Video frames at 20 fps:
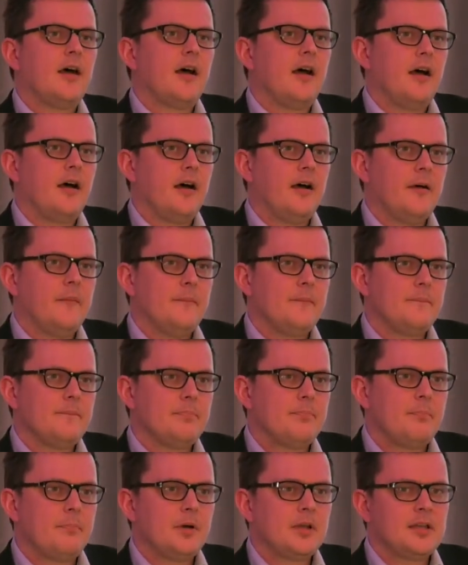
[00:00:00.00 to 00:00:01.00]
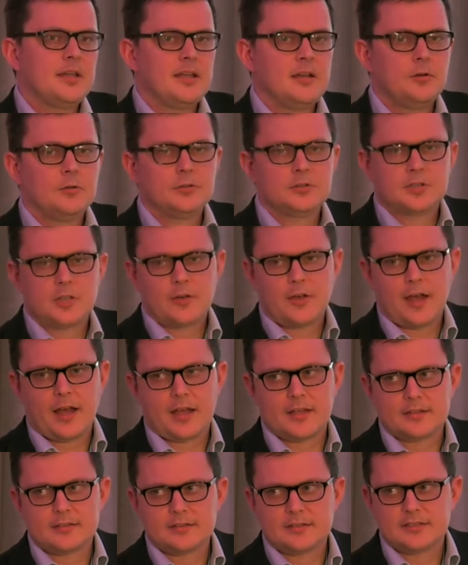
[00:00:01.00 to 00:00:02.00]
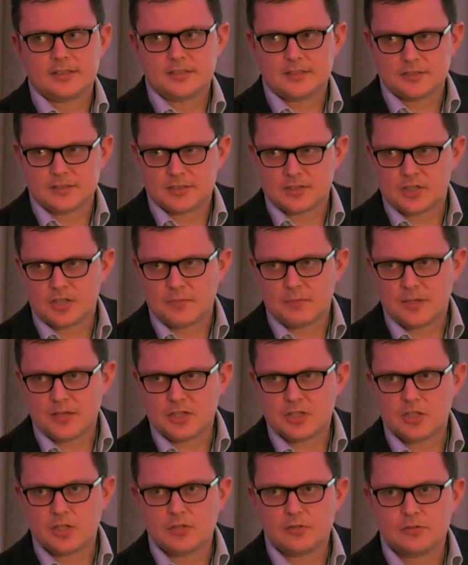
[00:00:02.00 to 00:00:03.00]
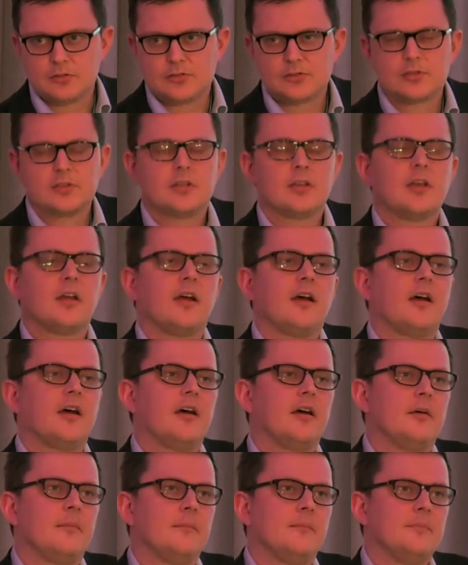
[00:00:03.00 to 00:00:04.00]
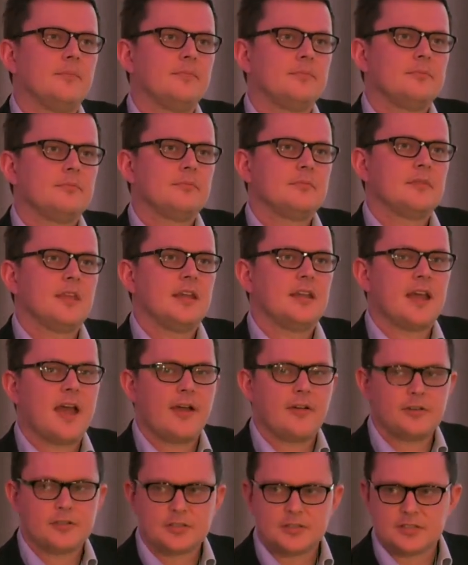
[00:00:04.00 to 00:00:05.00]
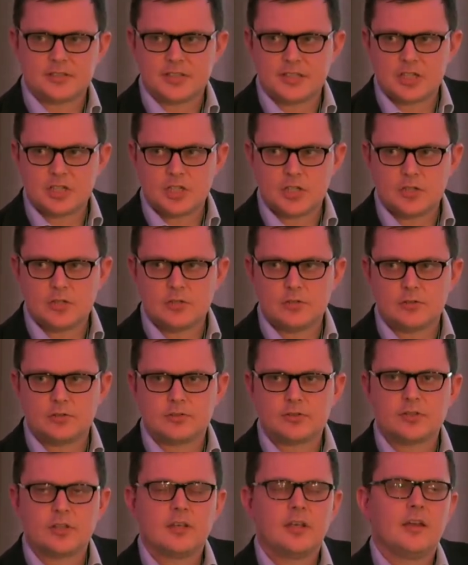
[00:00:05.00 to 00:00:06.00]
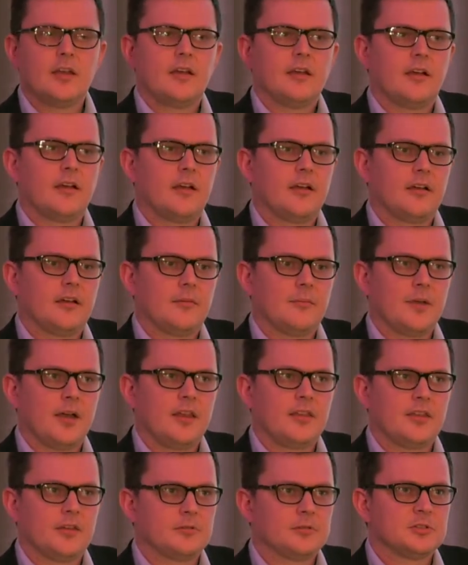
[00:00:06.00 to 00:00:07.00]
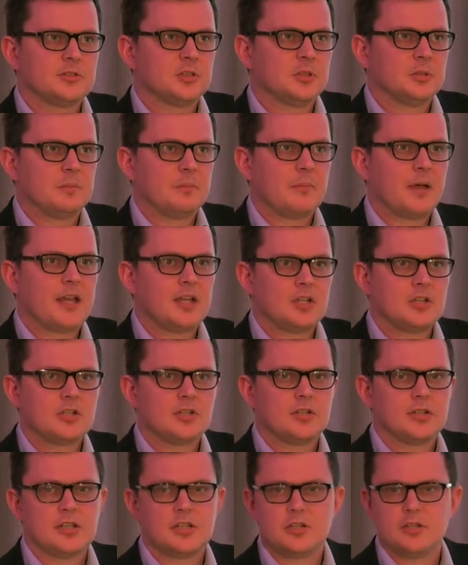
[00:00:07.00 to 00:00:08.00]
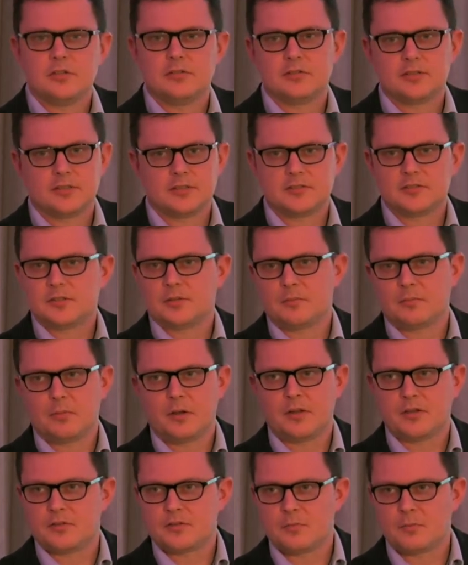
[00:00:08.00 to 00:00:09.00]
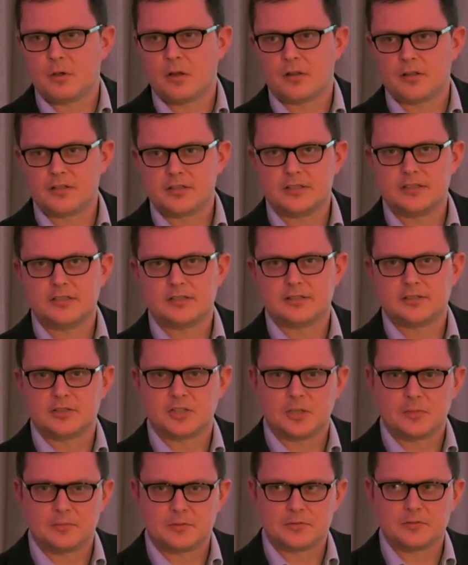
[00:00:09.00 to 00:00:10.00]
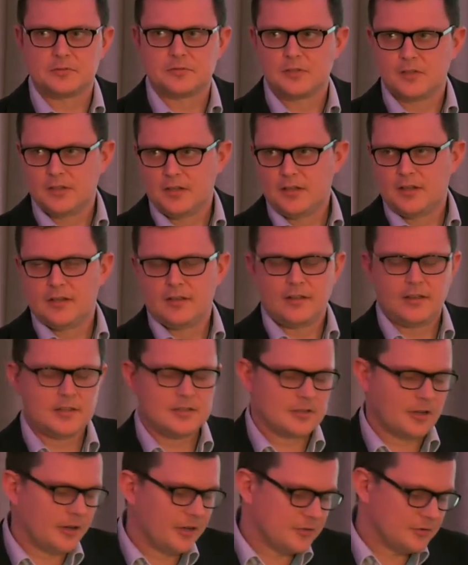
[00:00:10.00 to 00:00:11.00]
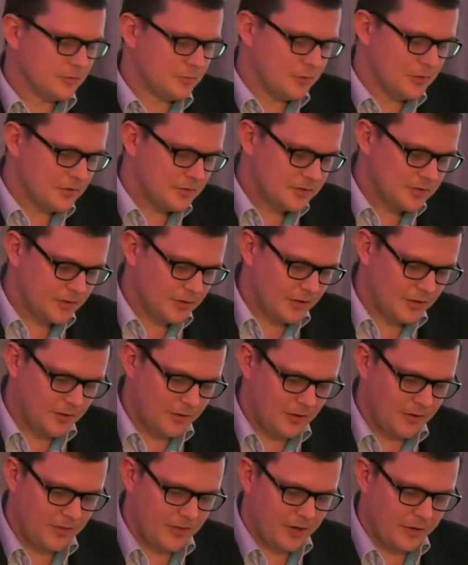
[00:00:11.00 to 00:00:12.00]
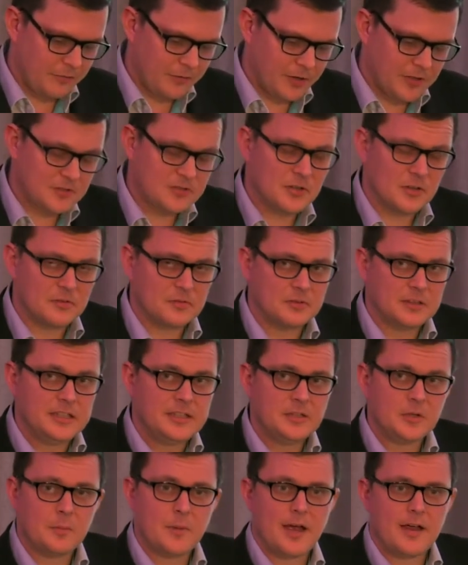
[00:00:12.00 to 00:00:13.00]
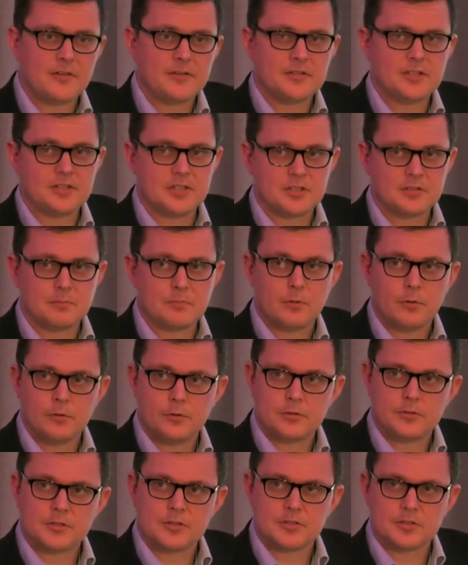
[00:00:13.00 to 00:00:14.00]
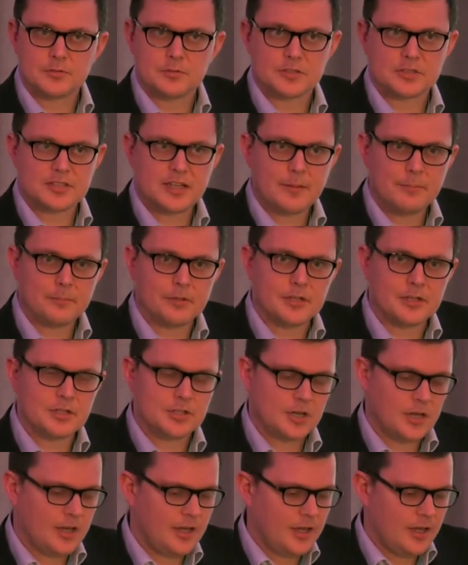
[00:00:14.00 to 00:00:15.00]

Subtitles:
But it also has citizenship issues, inheritance issues, and there are some pension issues and some pension policies in terms of entitlement and that right. So legal parentage is important to establish